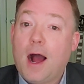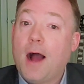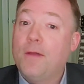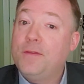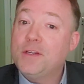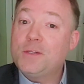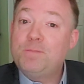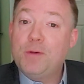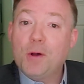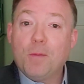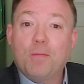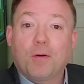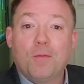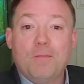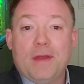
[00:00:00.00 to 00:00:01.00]
This bill
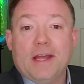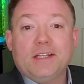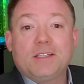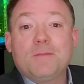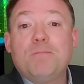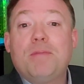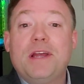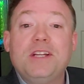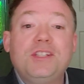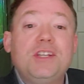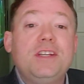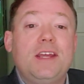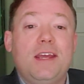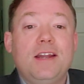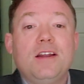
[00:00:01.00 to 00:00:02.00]
permits
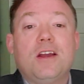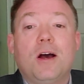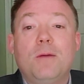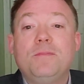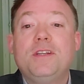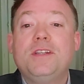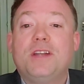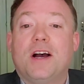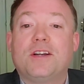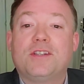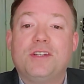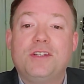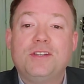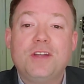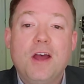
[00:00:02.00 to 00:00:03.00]
pension income
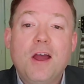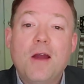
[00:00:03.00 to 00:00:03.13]
deductions